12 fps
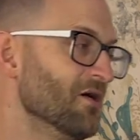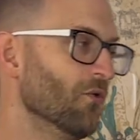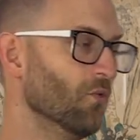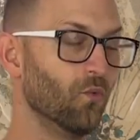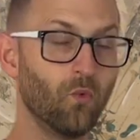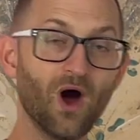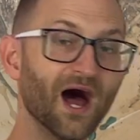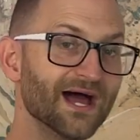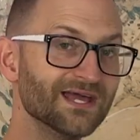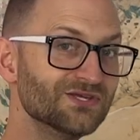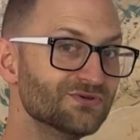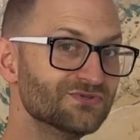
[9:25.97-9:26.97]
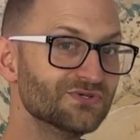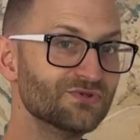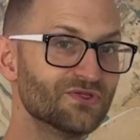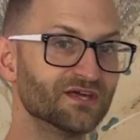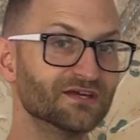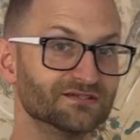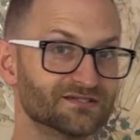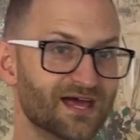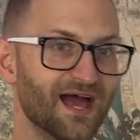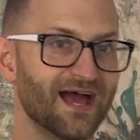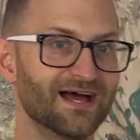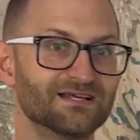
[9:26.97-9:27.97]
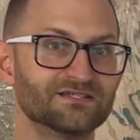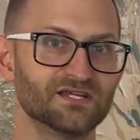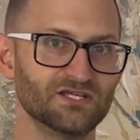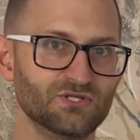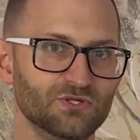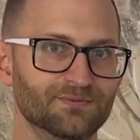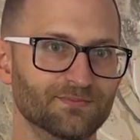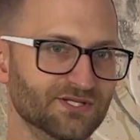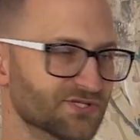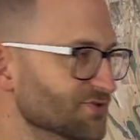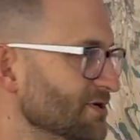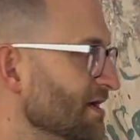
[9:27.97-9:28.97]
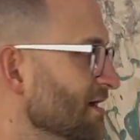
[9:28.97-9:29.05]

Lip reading: why you do things as a youth ministry.